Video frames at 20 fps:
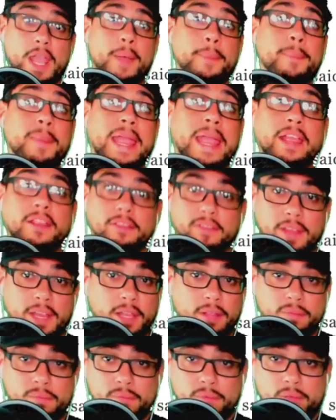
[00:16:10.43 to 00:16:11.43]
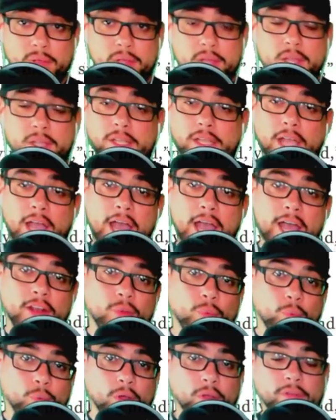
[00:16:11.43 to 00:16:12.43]
amazing. God
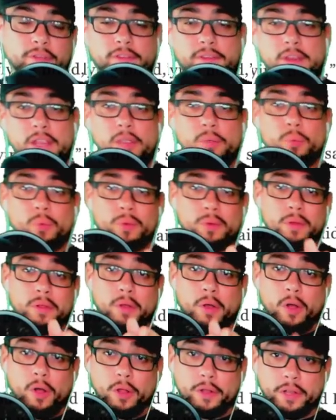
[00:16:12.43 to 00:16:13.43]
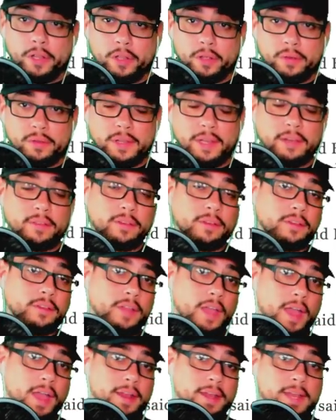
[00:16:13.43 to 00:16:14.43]
will see all the good things you've
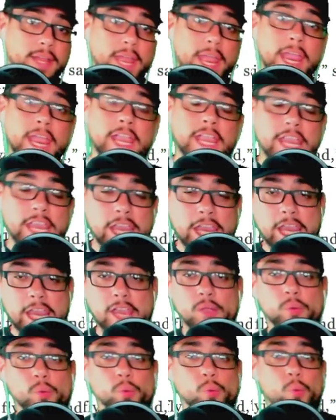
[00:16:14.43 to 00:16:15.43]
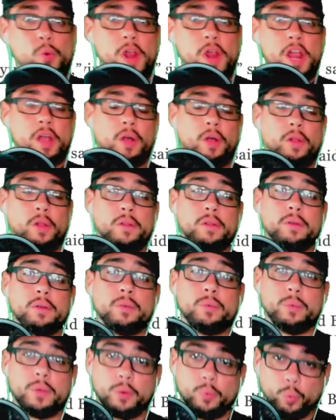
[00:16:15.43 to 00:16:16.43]
done, and he will
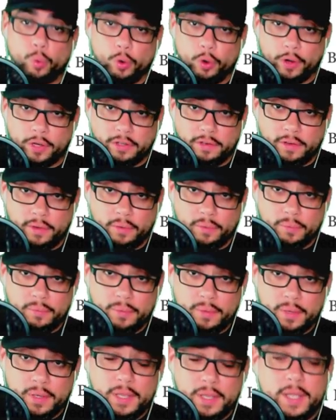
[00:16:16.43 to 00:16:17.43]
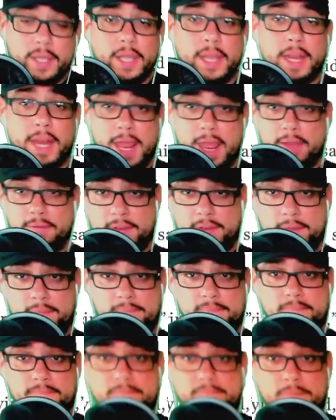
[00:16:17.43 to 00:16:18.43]
reward you in heaven.
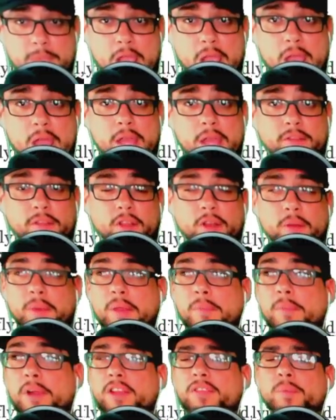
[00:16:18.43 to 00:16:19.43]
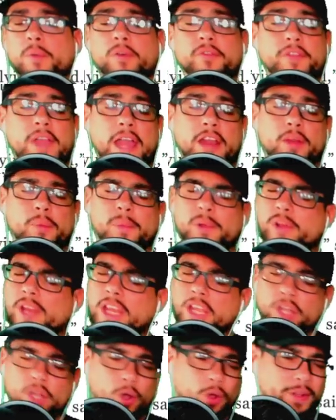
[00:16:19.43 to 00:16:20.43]
It's going to be much more valuable
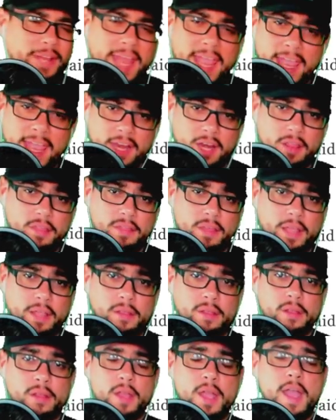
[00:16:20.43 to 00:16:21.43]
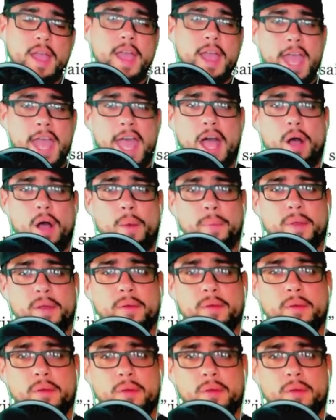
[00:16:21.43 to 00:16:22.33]
than gold than anything. Help.